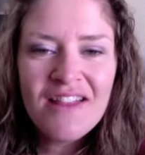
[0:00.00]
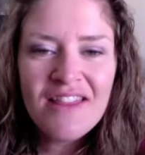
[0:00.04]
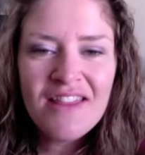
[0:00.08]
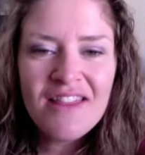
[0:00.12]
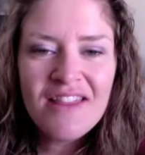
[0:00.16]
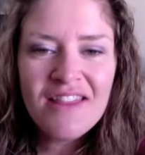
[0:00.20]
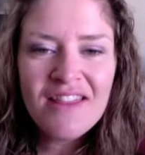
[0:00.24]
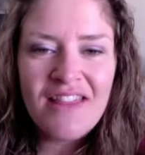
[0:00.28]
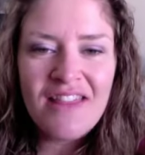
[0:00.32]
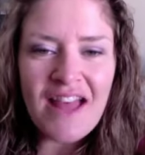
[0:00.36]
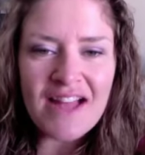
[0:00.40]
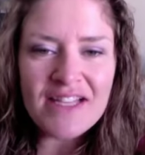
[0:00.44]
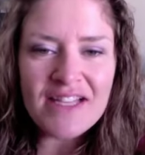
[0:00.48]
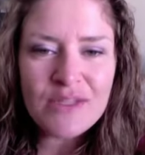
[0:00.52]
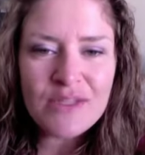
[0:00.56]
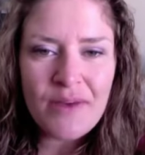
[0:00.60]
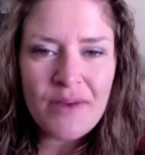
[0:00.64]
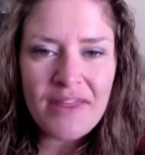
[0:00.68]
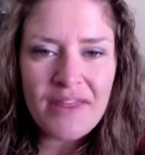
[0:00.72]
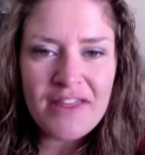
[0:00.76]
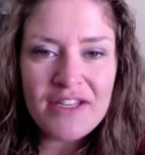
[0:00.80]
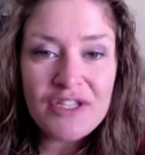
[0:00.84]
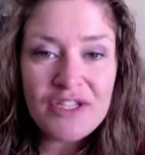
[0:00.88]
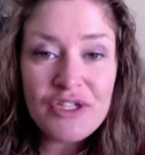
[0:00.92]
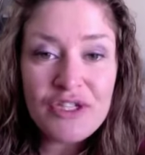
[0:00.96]
that's
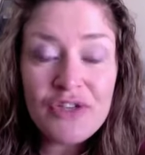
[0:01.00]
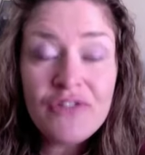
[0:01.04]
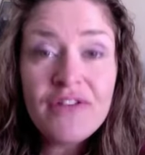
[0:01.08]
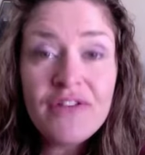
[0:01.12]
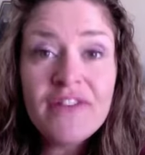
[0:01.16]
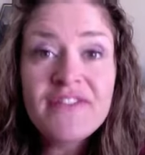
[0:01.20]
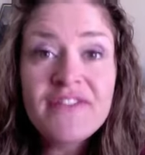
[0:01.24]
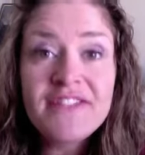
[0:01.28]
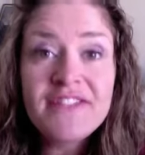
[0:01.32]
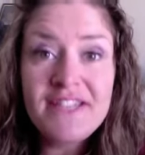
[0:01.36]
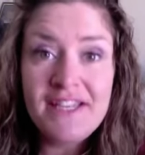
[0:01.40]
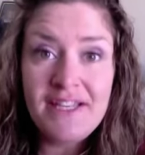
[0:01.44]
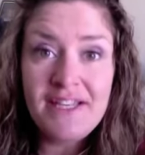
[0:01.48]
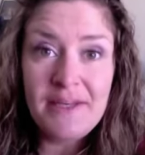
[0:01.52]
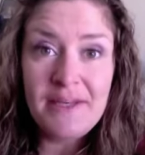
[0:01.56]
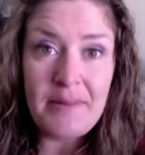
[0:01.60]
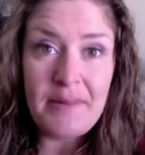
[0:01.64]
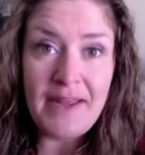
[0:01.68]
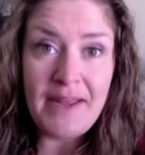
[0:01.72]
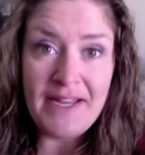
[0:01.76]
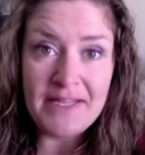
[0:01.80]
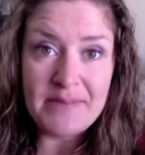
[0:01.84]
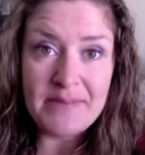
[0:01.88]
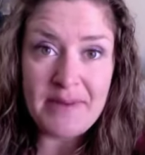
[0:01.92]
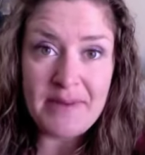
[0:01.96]
when the 215
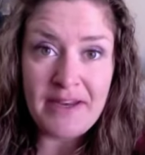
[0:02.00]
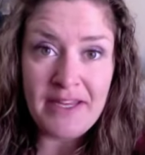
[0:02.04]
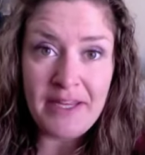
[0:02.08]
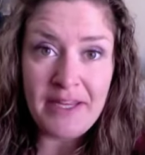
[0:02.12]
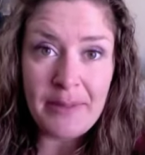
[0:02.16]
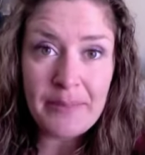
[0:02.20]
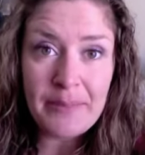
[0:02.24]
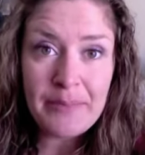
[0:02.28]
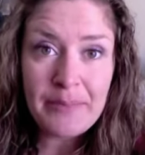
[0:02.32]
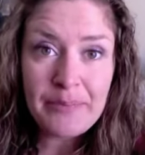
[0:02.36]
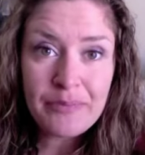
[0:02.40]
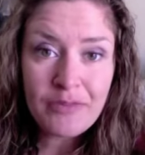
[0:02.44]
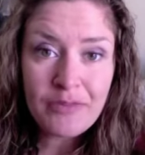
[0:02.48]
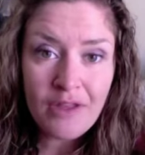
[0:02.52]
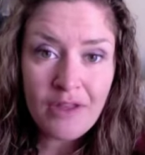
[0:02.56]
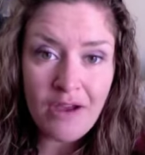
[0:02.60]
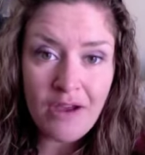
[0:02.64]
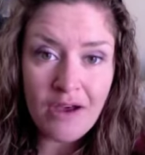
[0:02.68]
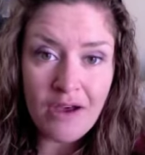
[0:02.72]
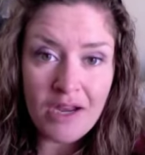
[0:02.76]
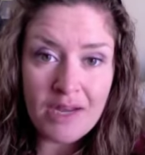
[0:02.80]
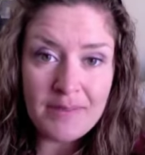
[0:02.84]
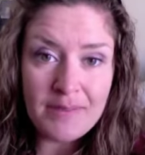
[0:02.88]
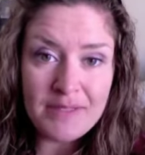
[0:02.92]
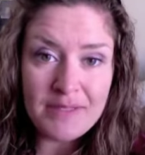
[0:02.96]
pace bunny
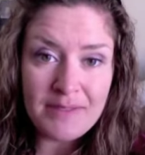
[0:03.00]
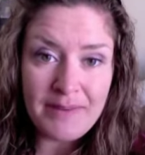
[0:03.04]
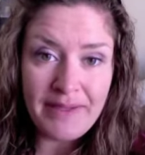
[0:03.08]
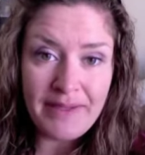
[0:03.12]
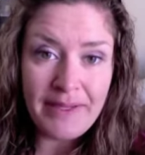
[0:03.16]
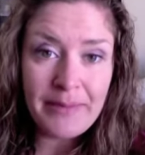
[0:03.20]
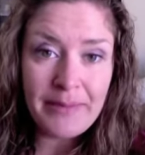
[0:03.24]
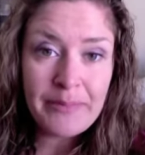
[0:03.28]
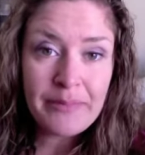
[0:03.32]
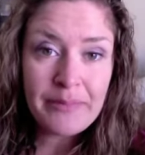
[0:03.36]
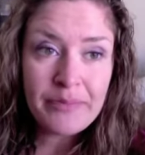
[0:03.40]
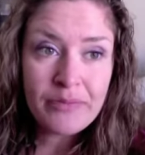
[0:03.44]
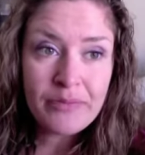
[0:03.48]
caught up to me.